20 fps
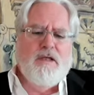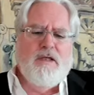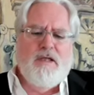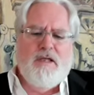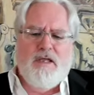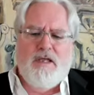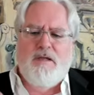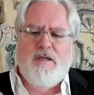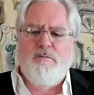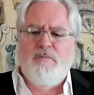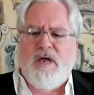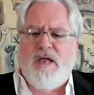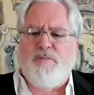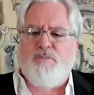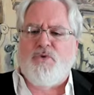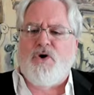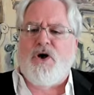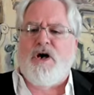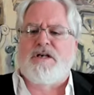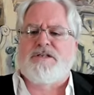in my
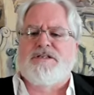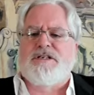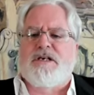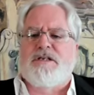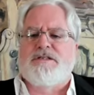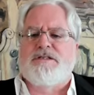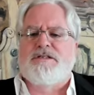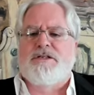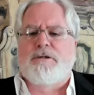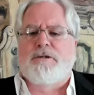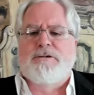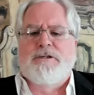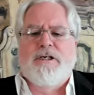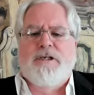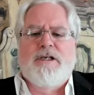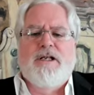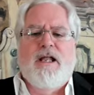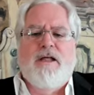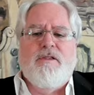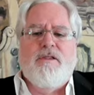process. So
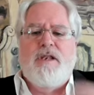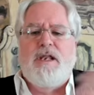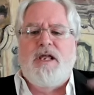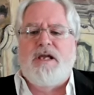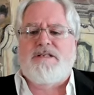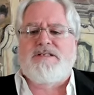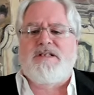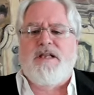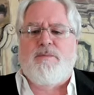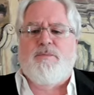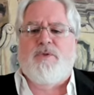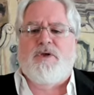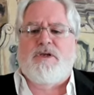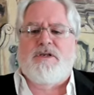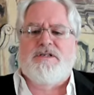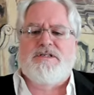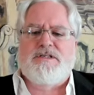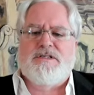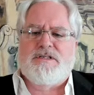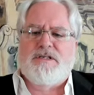now the next step
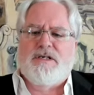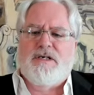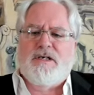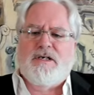is